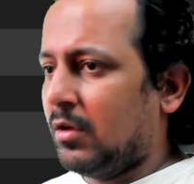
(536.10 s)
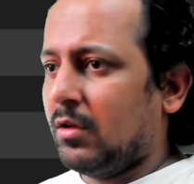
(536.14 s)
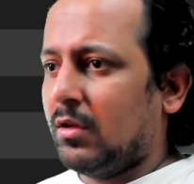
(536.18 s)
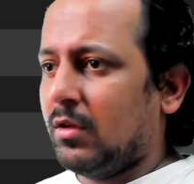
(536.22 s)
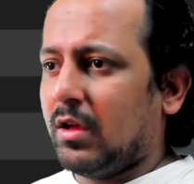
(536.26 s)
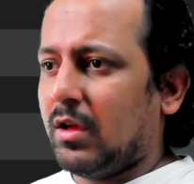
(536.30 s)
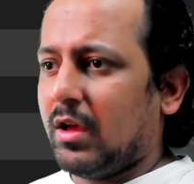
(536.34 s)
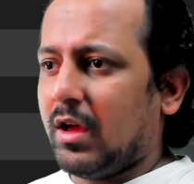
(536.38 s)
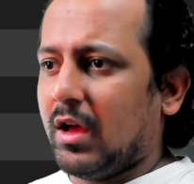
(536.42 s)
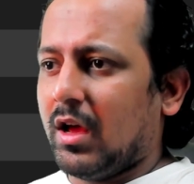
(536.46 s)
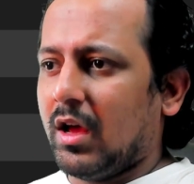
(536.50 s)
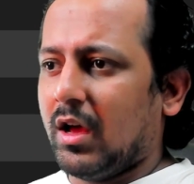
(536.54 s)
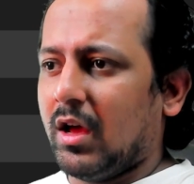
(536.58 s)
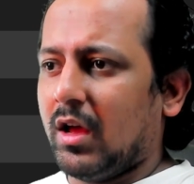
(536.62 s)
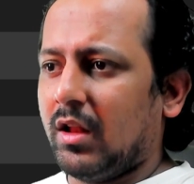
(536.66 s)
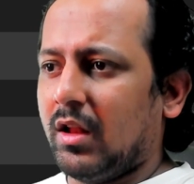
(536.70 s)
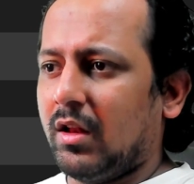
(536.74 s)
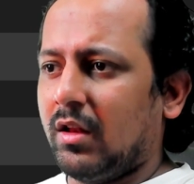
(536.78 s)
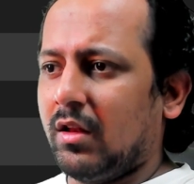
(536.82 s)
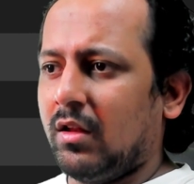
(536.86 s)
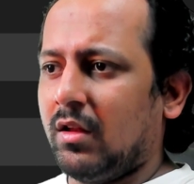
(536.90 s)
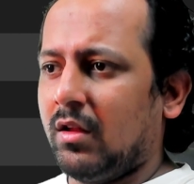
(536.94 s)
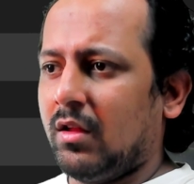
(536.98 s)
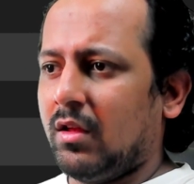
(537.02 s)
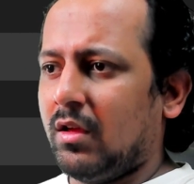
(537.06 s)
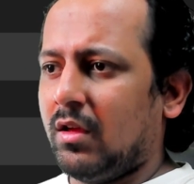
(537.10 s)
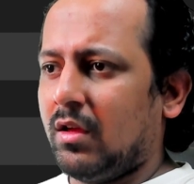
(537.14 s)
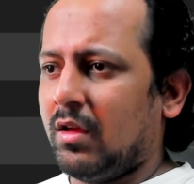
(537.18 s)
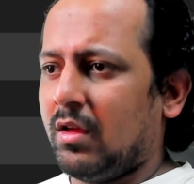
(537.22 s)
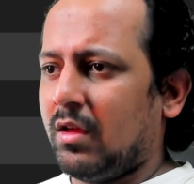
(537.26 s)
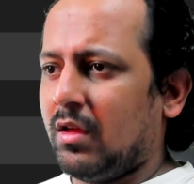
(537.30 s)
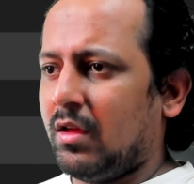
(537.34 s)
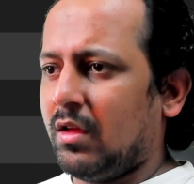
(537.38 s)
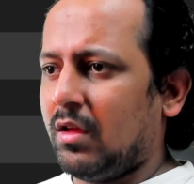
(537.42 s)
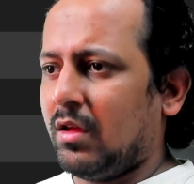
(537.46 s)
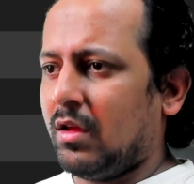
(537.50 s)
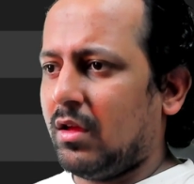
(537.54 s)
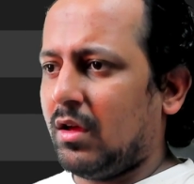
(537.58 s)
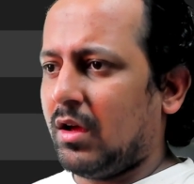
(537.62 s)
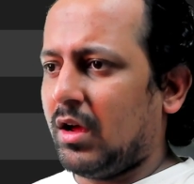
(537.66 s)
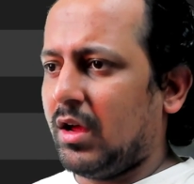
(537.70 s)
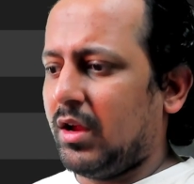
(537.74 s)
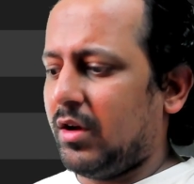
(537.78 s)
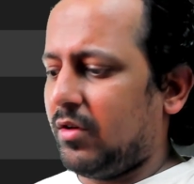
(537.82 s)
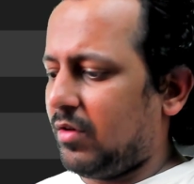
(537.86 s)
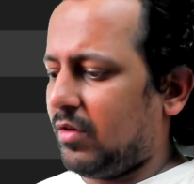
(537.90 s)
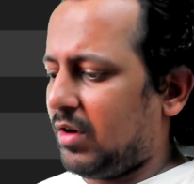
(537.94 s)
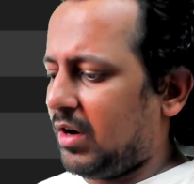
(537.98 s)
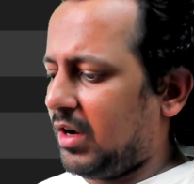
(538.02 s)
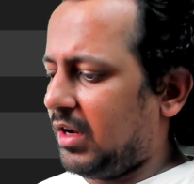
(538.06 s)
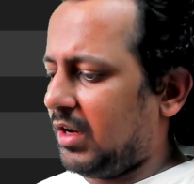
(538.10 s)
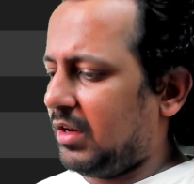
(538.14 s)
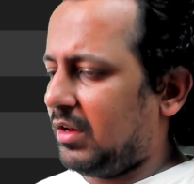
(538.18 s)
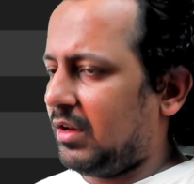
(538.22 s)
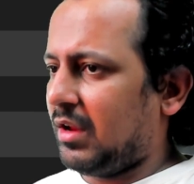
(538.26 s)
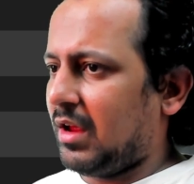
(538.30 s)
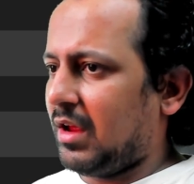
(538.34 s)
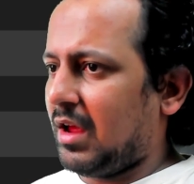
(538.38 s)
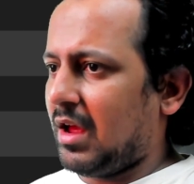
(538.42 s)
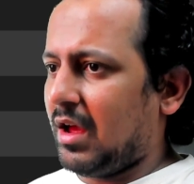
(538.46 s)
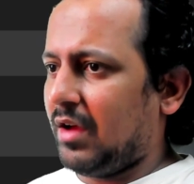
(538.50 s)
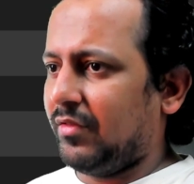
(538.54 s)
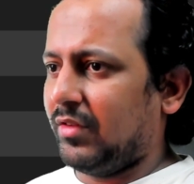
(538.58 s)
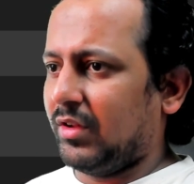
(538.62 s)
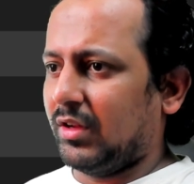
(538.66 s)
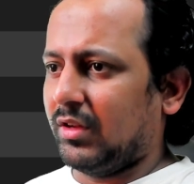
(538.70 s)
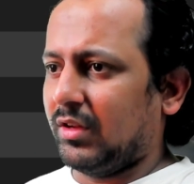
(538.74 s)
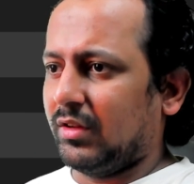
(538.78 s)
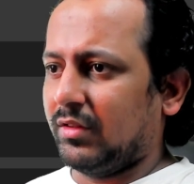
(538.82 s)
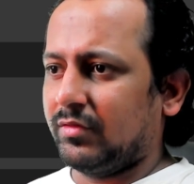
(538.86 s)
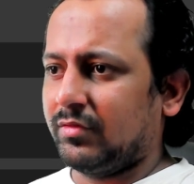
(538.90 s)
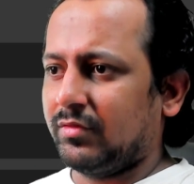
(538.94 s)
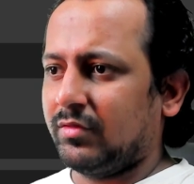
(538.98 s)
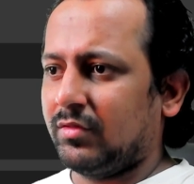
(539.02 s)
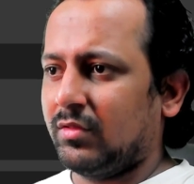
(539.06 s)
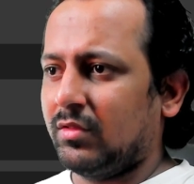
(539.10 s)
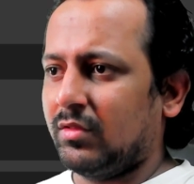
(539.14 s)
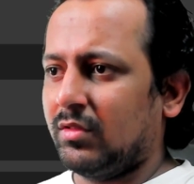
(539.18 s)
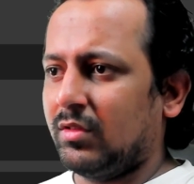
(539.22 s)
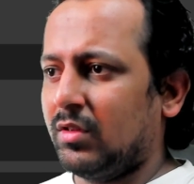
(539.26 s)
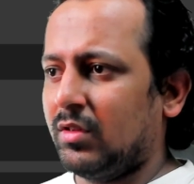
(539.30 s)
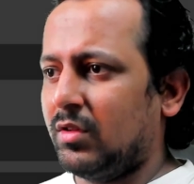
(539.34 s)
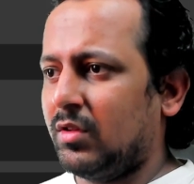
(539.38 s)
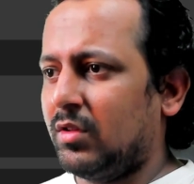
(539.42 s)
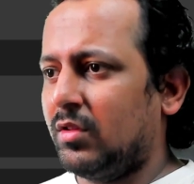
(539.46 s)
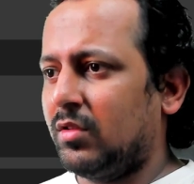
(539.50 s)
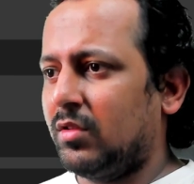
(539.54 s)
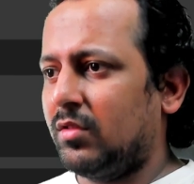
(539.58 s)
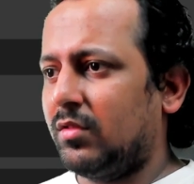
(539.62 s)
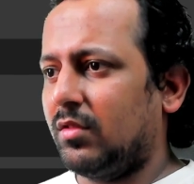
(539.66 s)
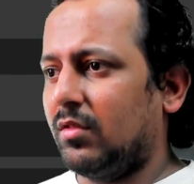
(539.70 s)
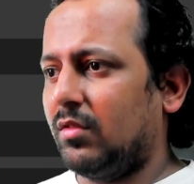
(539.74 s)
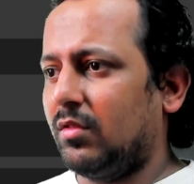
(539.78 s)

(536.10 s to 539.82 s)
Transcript: And I write having. So